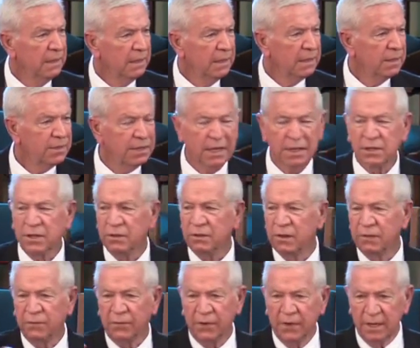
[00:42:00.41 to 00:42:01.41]
says on the
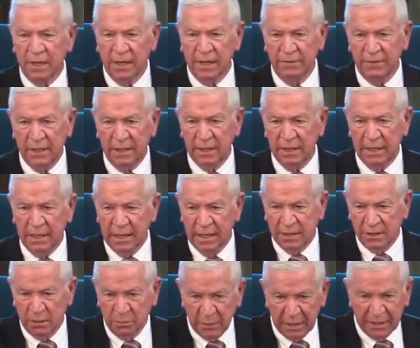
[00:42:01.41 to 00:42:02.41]
front of it,
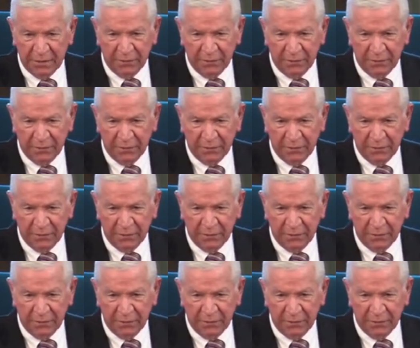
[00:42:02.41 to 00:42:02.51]
has a big